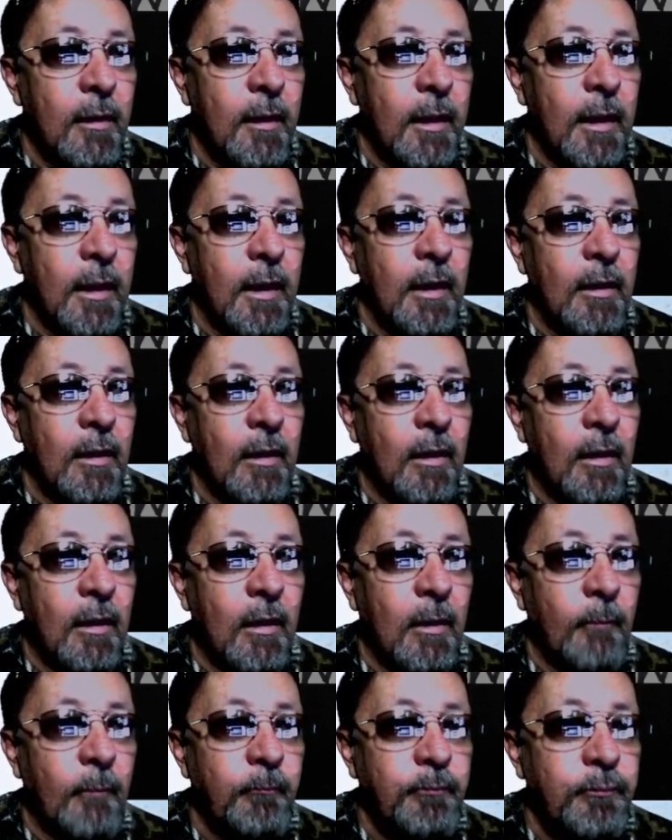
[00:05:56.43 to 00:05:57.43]
And
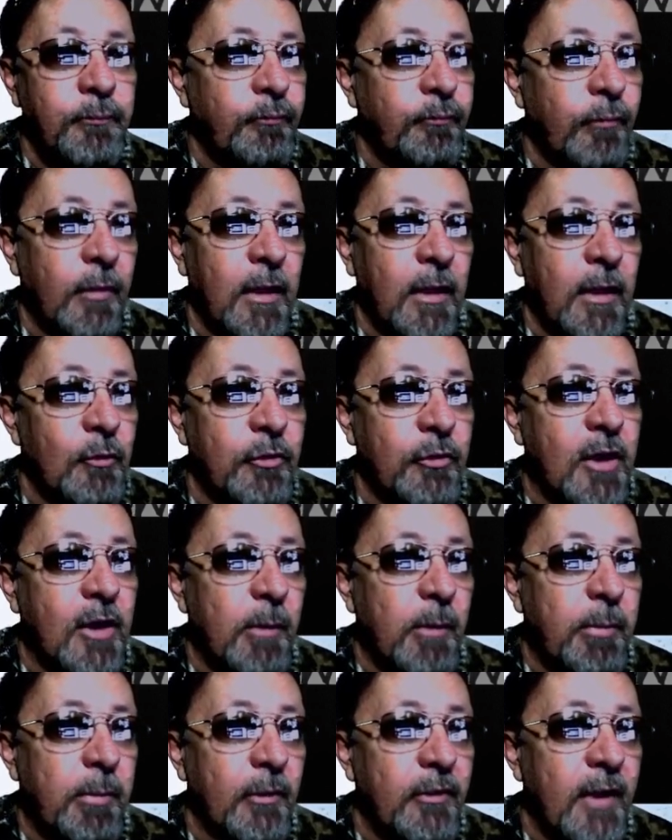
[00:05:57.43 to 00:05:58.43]
it was a
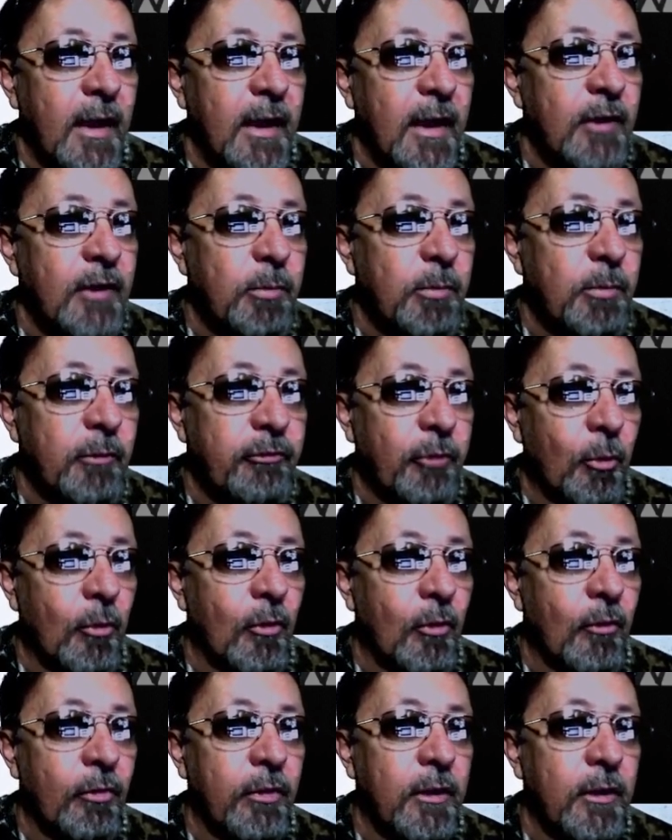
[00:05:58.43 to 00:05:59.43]
couple days
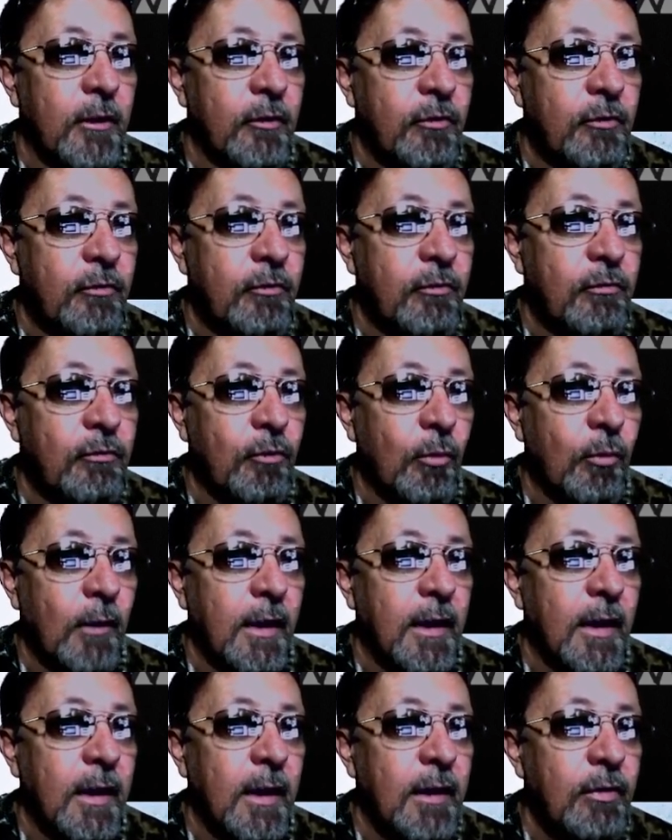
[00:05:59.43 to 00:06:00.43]
before this
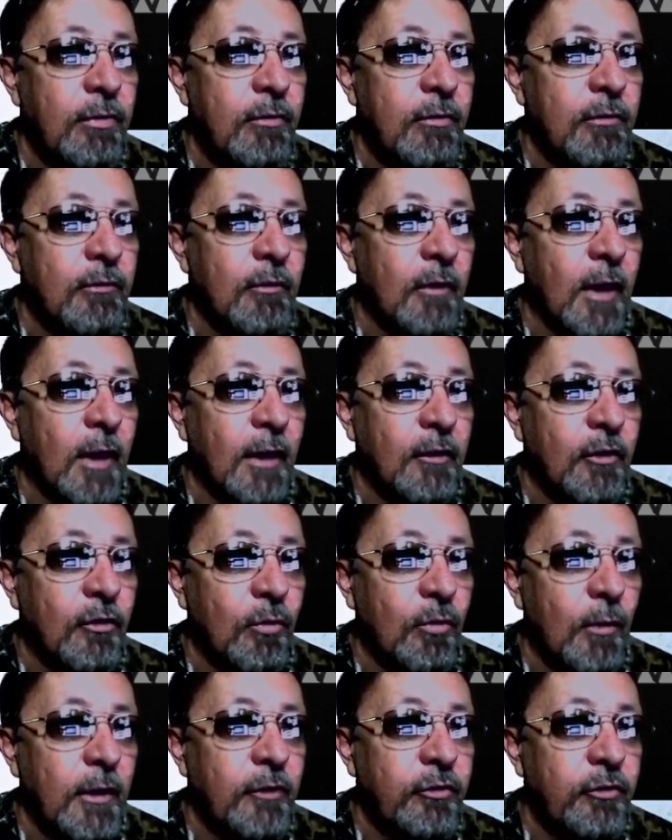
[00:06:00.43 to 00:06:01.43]
28th, like the
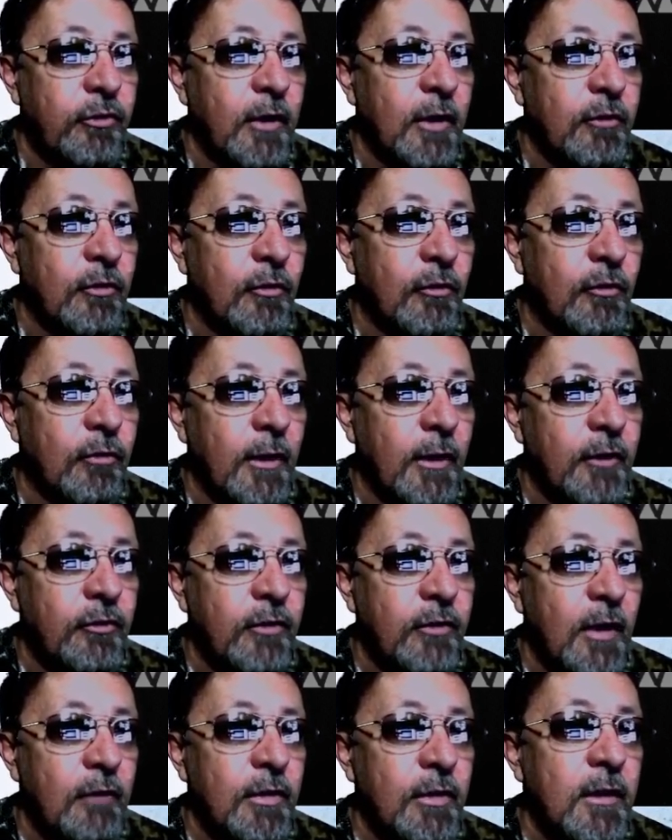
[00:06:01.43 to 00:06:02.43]
26th or
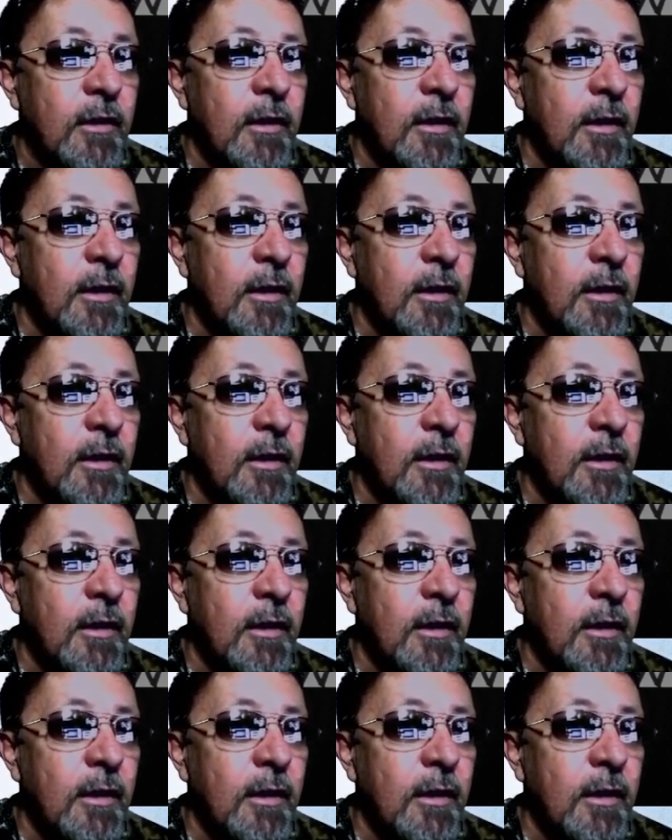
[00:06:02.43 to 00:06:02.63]
27th,